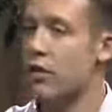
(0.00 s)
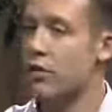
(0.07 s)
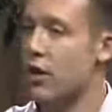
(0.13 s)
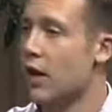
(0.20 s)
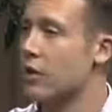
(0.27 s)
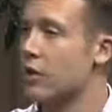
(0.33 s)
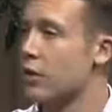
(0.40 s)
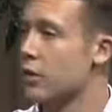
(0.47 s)

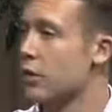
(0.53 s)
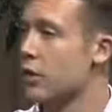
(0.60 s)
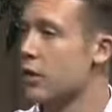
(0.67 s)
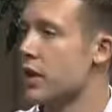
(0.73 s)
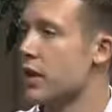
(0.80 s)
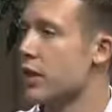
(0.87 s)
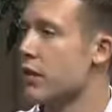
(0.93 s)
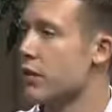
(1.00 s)
5
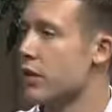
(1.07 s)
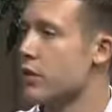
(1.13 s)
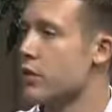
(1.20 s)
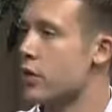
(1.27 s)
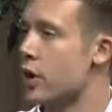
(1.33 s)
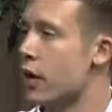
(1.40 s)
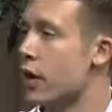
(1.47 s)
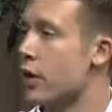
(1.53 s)
suicides since
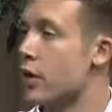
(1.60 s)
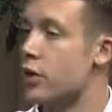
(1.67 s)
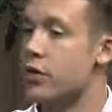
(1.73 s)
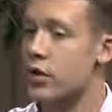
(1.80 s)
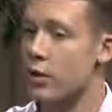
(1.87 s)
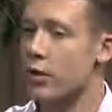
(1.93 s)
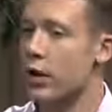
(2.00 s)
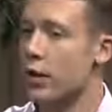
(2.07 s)
July. There's
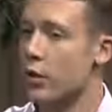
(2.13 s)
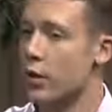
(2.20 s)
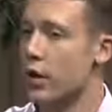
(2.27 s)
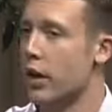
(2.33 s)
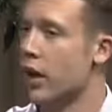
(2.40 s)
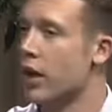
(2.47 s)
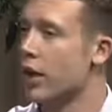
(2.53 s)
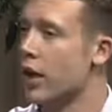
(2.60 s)
something
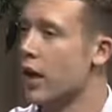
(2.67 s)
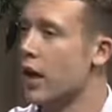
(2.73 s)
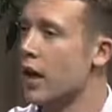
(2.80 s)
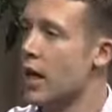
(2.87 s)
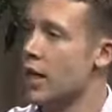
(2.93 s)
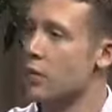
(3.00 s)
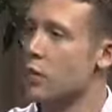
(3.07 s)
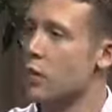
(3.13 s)
going on
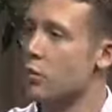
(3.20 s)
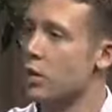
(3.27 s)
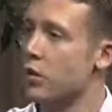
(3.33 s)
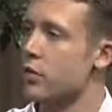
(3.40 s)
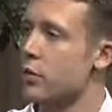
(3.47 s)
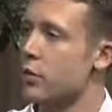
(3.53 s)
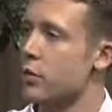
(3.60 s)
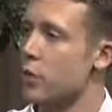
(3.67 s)
at Joint
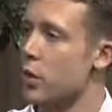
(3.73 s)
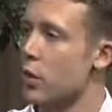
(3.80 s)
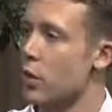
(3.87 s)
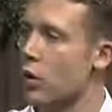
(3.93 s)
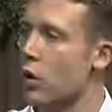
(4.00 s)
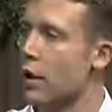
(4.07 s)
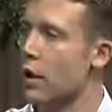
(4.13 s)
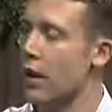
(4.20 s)
Base Lewis
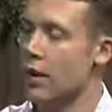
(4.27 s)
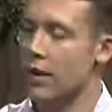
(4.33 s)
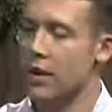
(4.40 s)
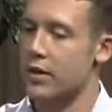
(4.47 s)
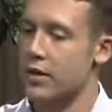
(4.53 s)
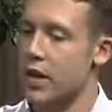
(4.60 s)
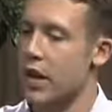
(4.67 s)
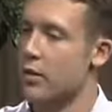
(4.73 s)
McChord
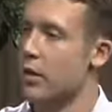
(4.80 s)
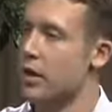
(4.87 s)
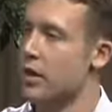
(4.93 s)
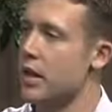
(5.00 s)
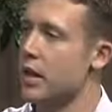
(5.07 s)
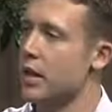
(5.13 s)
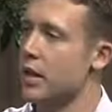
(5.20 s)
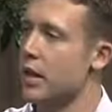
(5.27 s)
that's not being
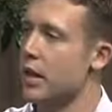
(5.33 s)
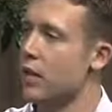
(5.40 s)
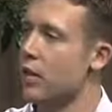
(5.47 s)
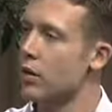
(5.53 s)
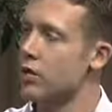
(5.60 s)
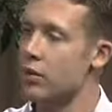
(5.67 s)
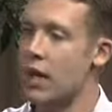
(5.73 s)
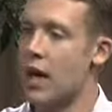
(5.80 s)
taken care
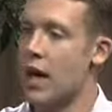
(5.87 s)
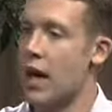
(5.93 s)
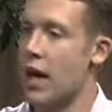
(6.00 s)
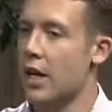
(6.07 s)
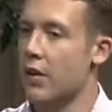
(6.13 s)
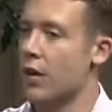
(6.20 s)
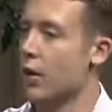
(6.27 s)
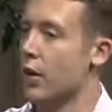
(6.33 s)
of.
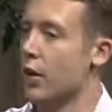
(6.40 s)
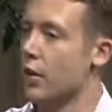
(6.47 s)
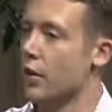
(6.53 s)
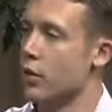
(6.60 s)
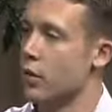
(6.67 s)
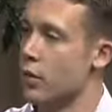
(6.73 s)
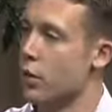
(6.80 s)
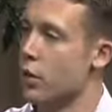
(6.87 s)
And
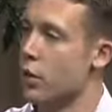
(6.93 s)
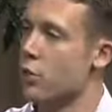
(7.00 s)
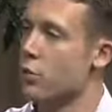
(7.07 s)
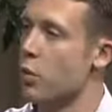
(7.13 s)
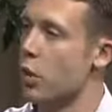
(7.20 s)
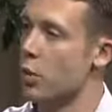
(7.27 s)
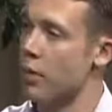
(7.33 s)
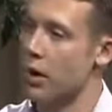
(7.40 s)
the
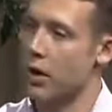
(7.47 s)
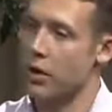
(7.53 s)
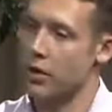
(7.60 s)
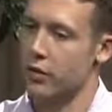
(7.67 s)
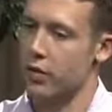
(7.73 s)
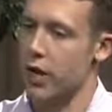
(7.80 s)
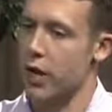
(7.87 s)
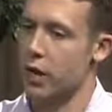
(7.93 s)
worst part about it
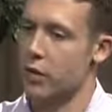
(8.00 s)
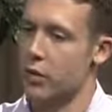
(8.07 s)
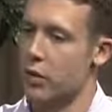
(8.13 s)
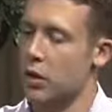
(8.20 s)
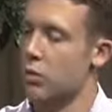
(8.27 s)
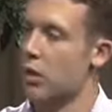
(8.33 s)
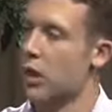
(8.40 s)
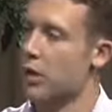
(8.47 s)
is that
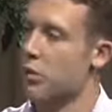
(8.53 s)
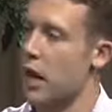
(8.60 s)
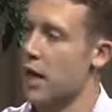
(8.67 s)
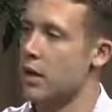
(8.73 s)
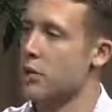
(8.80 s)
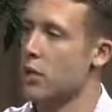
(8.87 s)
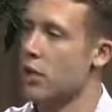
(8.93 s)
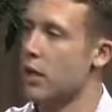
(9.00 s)
people like
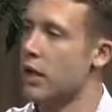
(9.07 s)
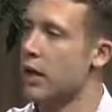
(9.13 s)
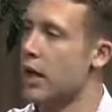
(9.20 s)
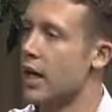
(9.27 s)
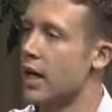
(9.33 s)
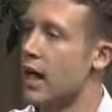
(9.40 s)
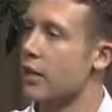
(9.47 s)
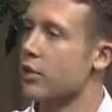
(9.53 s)
Patty Murray
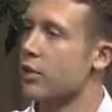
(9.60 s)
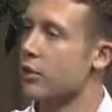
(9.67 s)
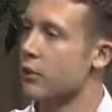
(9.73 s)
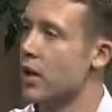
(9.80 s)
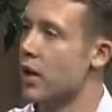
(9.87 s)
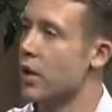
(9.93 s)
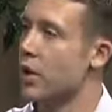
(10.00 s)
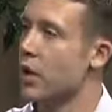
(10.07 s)
and Adam
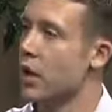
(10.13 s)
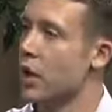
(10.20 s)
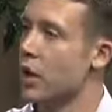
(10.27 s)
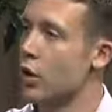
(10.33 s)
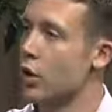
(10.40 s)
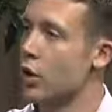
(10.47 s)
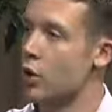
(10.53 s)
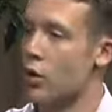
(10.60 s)
Smith,
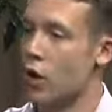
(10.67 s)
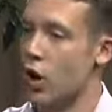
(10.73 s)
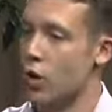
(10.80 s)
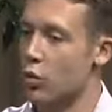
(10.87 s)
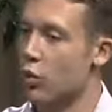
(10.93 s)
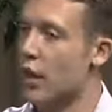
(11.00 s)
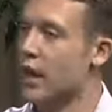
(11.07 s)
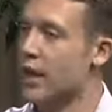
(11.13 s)
who
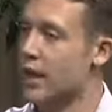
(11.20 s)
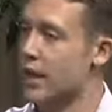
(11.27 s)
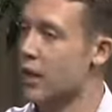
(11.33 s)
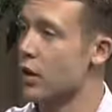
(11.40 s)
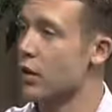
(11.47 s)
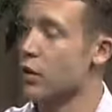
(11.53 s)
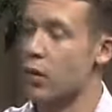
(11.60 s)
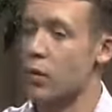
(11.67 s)
are right
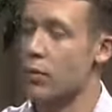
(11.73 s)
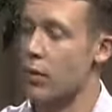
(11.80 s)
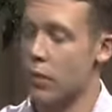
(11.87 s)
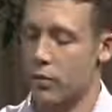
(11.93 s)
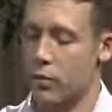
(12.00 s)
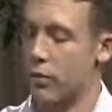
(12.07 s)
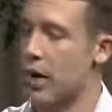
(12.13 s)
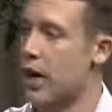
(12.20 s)
here,
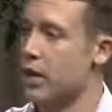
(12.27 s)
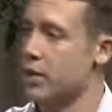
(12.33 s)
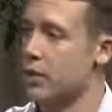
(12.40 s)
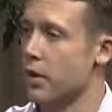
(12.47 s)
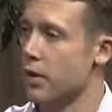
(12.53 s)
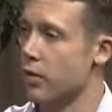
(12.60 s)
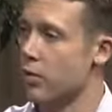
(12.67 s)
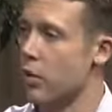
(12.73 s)
Patty
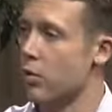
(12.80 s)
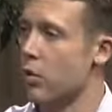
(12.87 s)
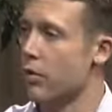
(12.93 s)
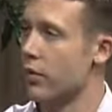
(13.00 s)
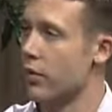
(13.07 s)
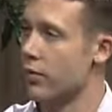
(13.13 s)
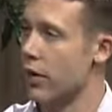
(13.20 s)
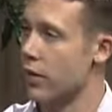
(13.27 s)
Smith is a member
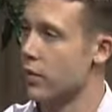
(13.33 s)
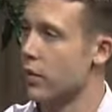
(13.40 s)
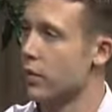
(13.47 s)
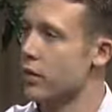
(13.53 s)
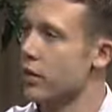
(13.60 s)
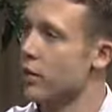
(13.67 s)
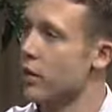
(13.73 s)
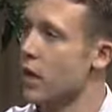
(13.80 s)
of the Veteran